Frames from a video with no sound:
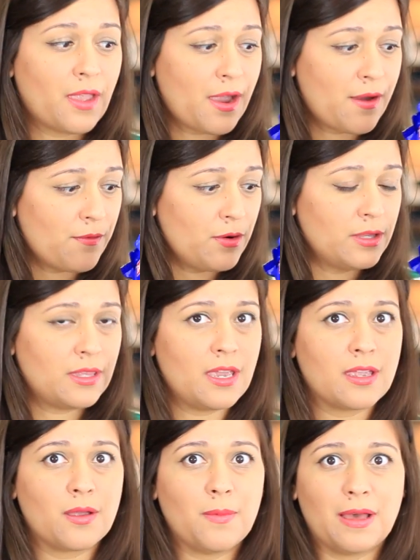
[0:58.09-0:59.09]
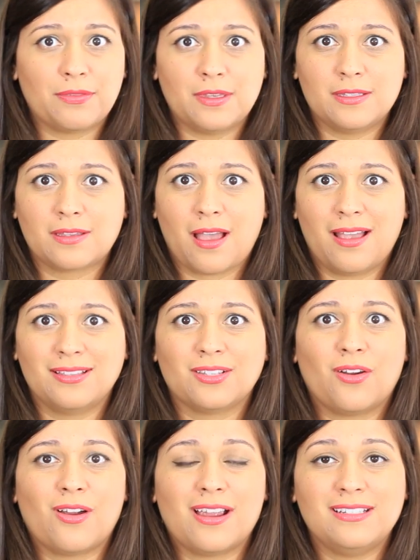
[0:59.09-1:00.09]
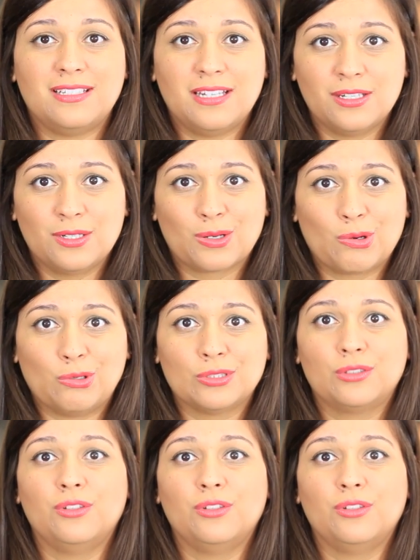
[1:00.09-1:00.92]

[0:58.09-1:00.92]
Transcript: everything about these guys are identical